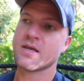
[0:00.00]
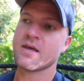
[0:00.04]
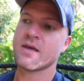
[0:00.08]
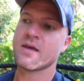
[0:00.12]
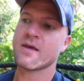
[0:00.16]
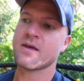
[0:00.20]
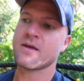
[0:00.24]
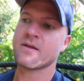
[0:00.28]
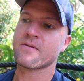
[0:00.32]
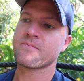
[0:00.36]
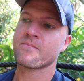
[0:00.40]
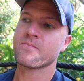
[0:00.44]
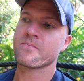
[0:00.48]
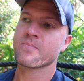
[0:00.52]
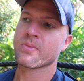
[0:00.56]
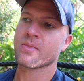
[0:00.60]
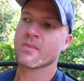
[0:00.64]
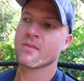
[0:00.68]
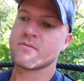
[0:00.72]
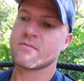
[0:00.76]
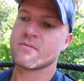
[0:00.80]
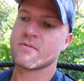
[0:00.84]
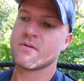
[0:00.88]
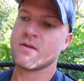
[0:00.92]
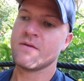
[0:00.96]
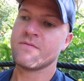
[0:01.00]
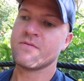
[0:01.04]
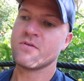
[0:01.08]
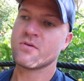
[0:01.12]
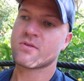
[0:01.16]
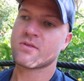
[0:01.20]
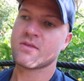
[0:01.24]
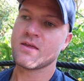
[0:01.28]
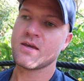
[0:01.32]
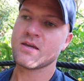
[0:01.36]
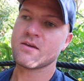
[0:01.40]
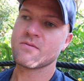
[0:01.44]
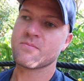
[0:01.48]
And if you
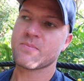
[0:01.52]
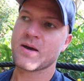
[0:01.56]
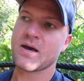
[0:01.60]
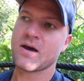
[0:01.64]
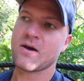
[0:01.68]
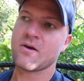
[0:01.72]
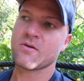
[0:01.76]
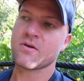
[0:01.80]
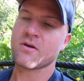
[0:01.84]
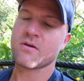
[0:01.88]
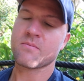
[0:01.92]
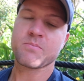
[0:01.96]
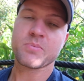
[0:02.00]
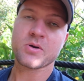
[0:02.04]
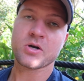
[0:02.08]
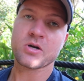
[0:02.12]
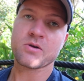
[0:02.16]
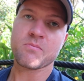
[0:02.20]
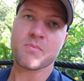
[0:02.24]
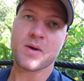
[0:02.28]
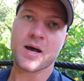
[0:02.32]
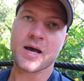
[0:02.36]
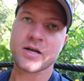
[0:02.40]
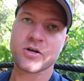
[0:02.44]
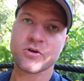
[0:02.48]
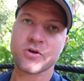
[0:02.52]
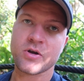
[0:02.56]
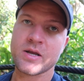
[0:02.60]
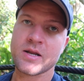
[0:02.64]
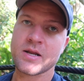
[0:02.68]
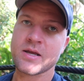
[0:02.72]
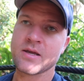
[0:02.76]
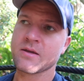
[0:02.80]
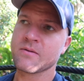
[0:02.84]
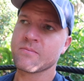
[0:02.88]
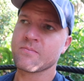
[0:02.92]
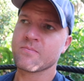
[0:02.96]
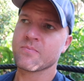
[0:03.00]
think about a bird
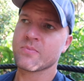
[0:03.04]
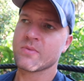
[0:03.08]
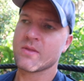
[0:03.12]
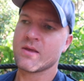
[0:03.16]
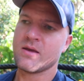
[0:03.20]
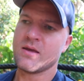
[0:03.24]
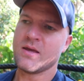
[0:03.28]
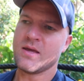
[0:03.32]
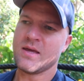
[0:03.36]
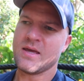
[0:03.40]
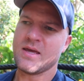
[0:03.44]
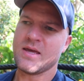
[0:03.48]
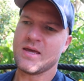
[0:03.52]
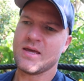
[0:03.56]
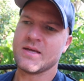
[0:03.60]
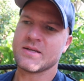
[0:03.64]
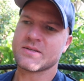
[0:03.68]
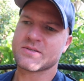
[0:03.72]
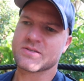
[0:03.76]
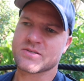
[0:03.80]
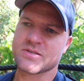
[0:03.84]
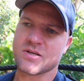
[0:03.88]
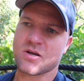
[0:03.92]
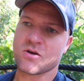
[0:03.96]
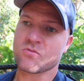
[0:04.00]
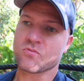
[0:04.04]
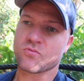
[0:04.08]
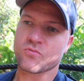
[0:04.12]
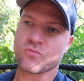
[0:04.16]
migrating, it's a